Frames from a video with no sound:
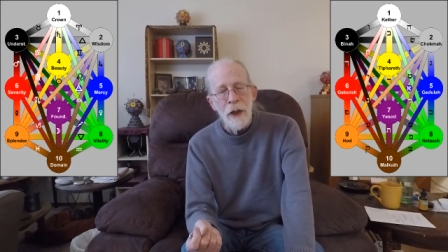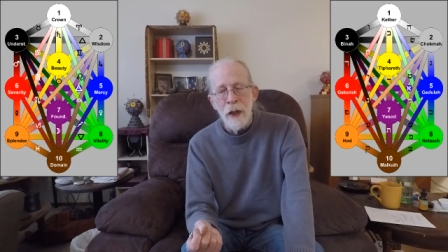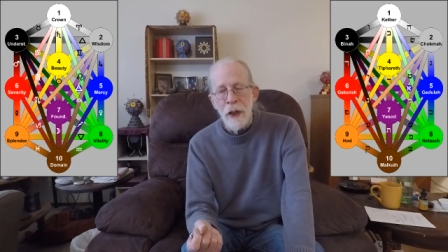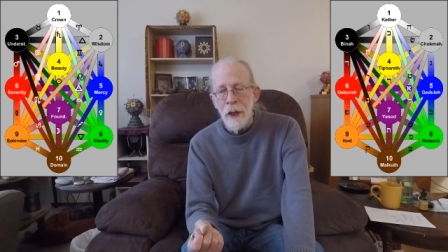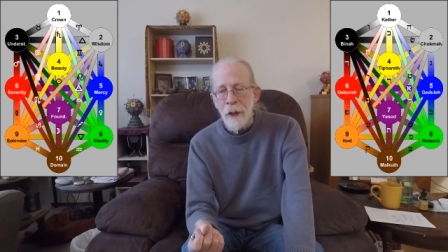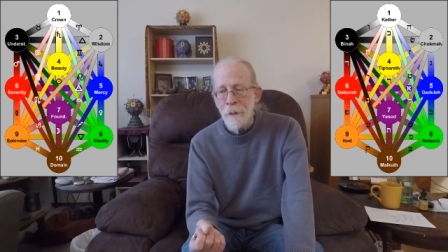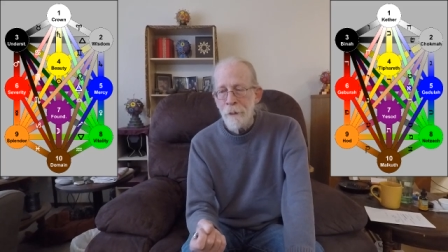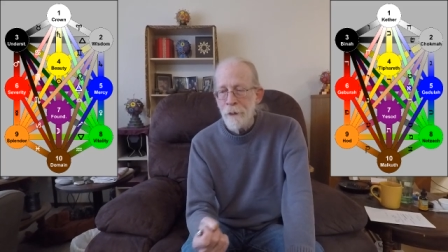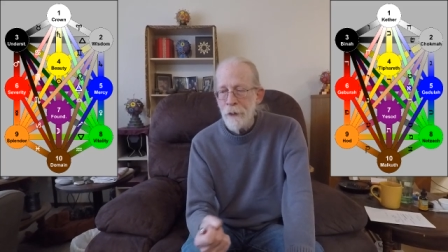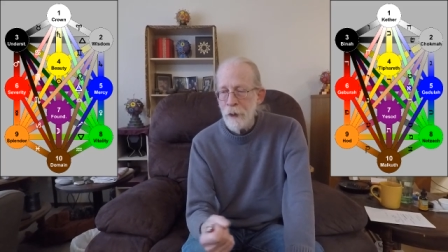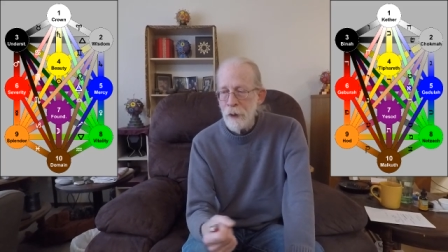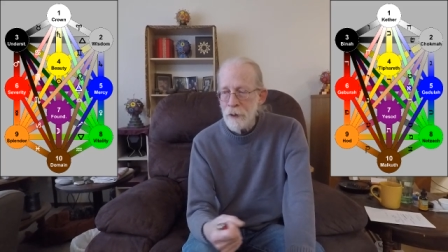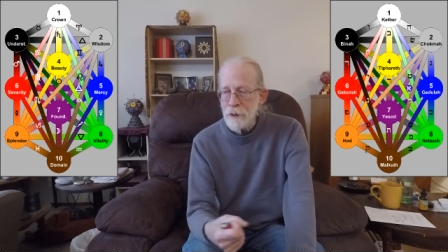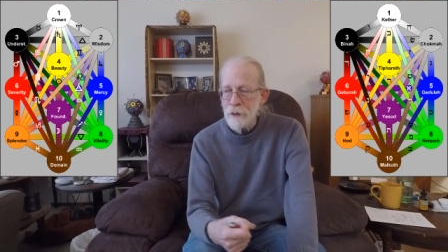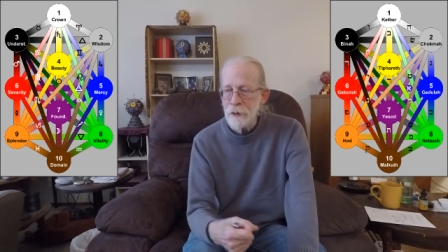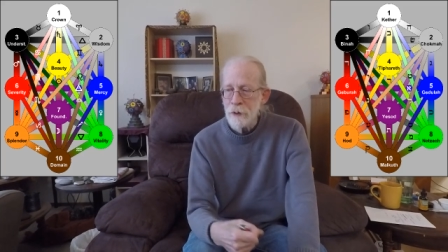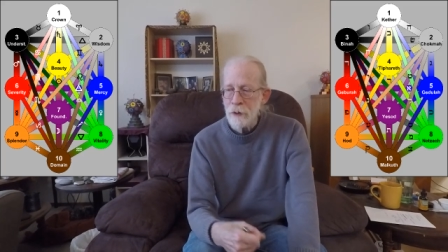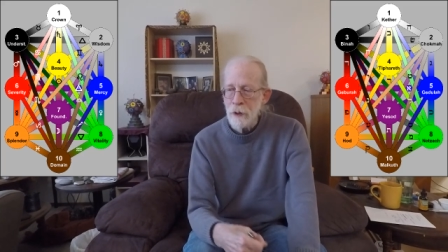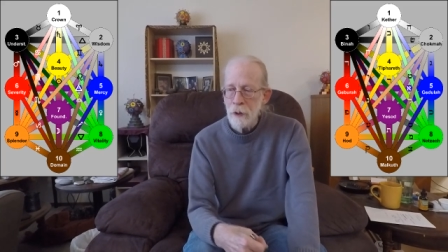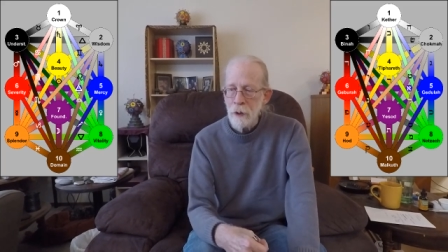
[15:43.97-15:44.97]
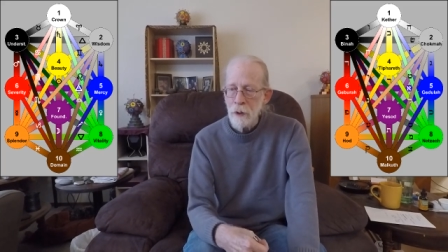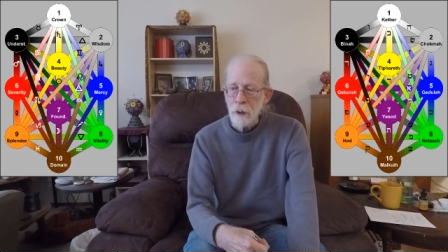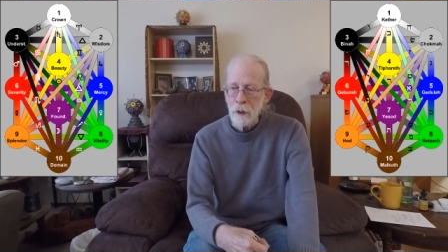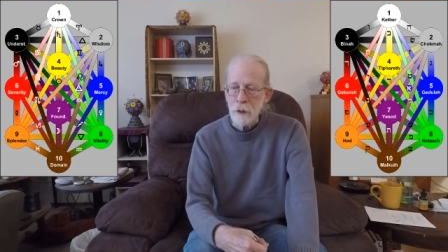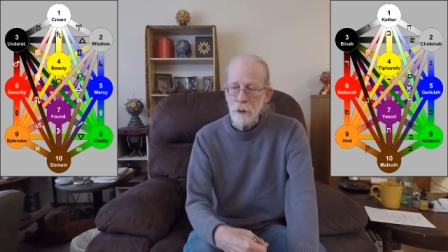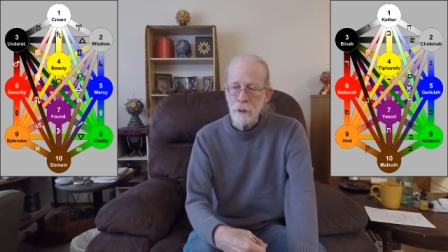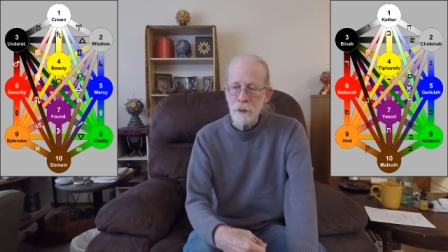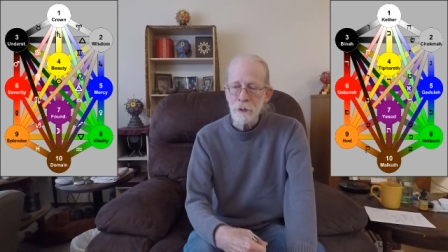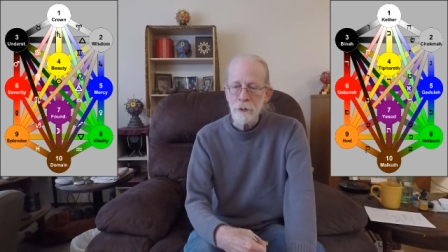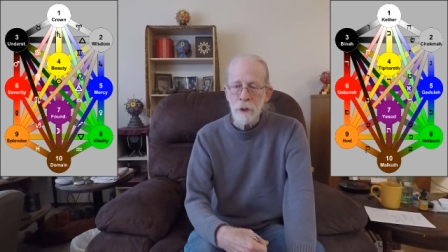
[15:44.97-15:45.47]
And this
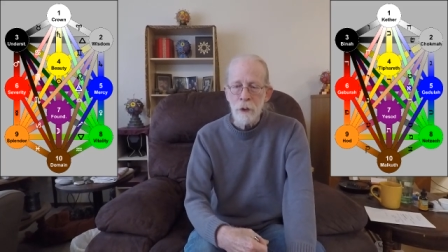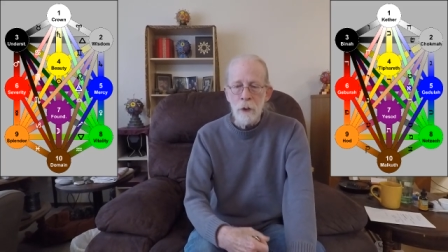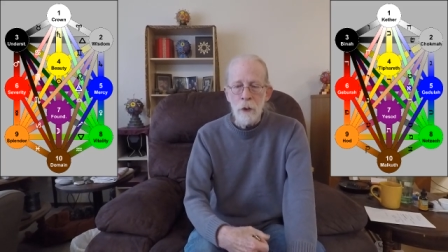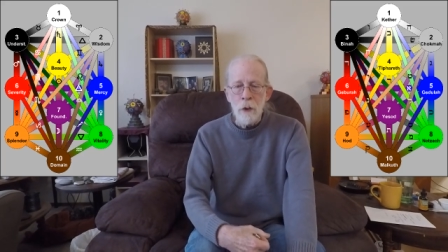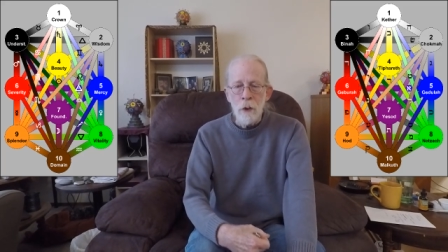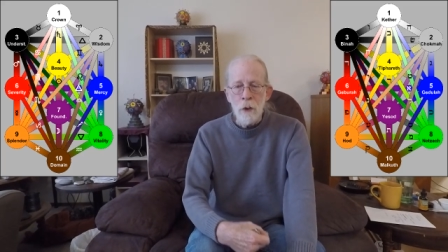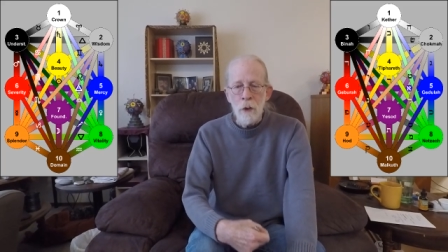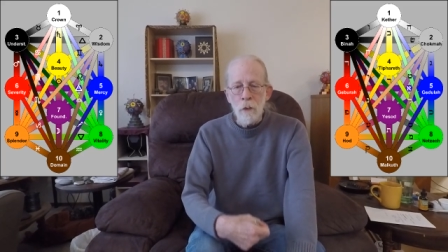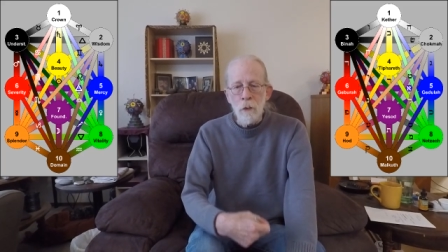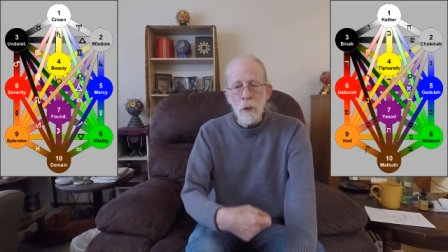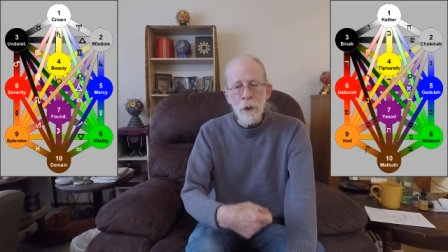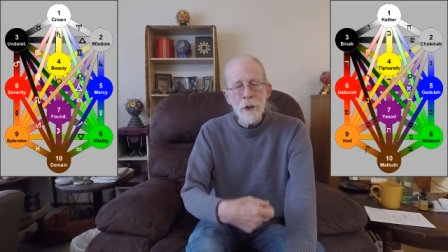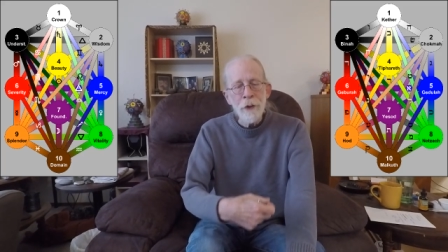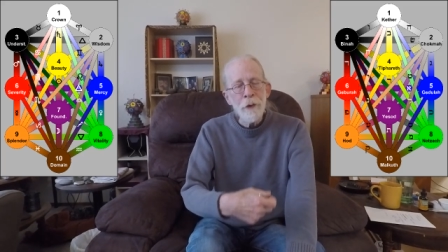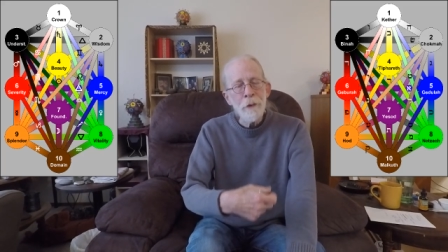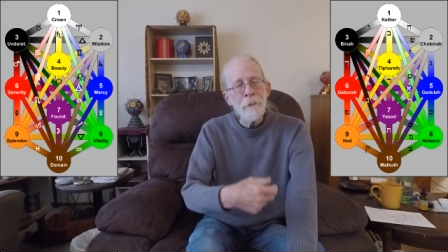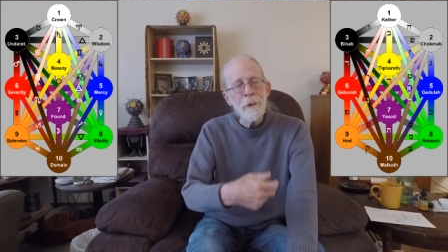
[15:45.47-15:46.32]
is one of the